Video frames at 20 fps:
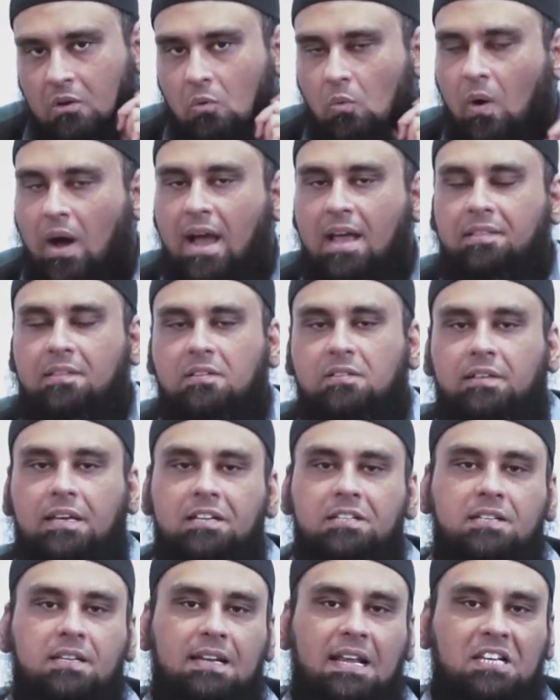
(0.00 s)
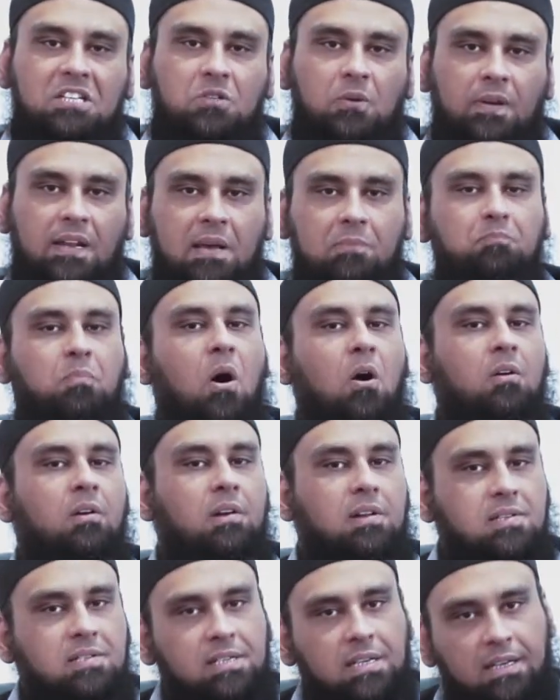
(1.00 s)
Why this intellectual
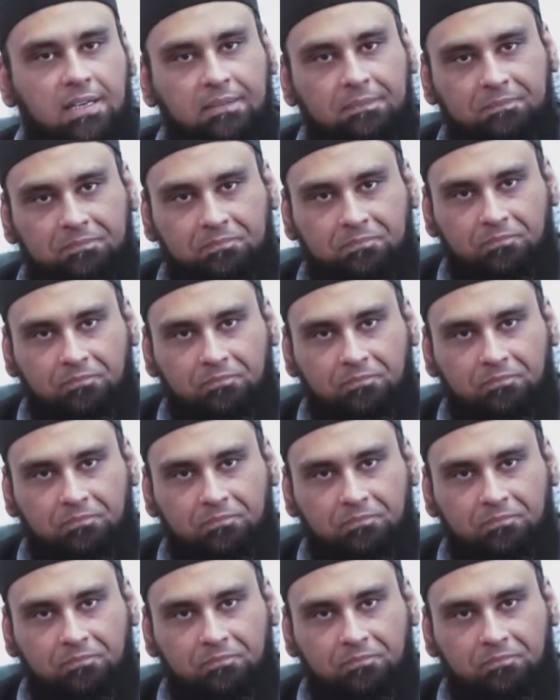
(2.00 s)
hypocrisy?